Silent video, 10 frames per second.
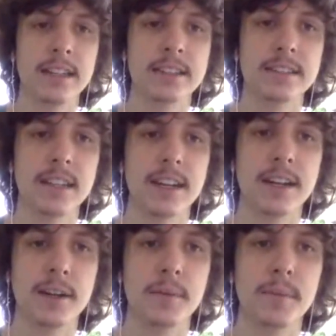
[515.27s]

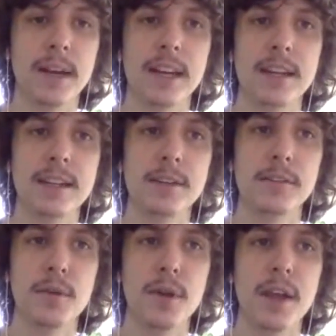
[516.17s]
and
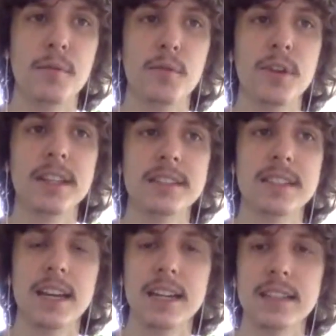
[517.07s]
I
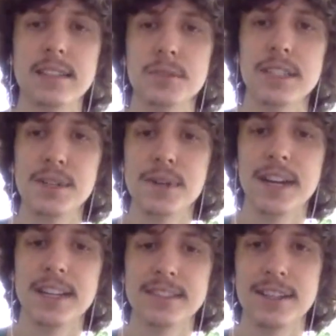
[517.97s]
am really excited
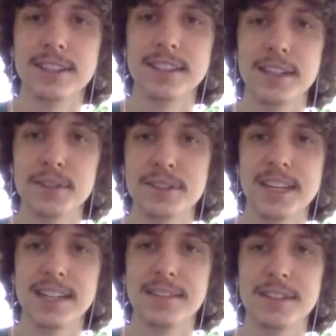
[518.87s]
to see you guys
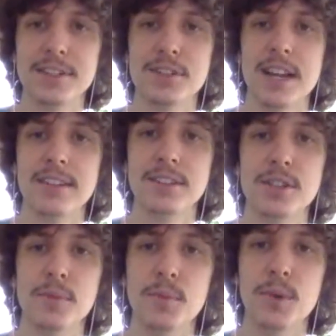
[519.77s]
on the other side of
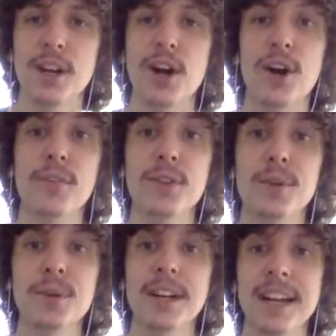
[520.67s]
this challenge and
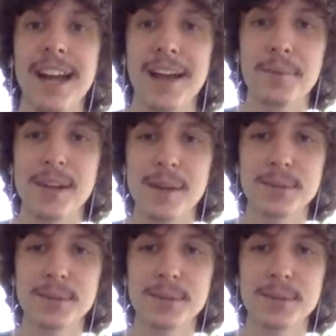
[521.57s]
what all of you